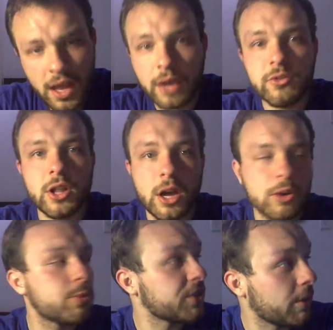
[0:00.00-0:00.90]
I feel
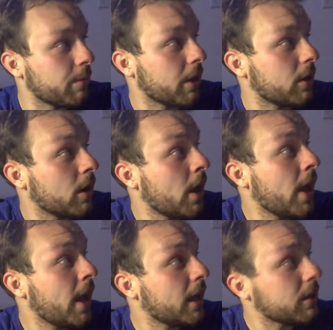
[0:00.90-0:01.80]
100% better.
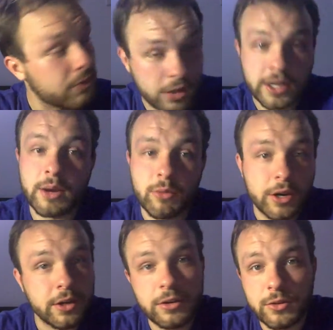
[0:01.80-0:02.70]
And I feel like I'm
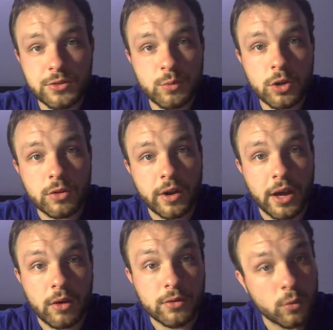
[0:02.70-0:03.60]
ready to do some work right
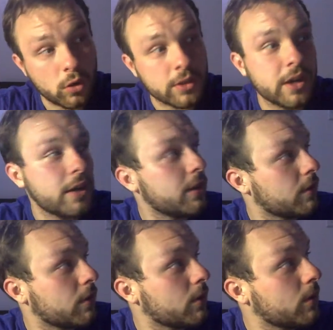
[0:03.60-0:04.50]
now. The work that I need
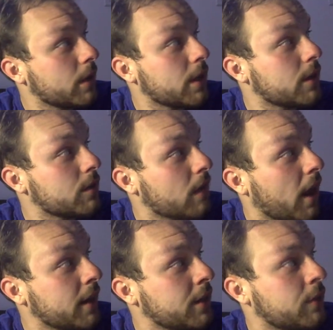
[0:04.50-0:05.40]
to do is
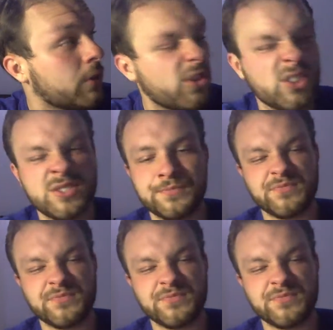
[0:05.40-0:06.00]
I need to...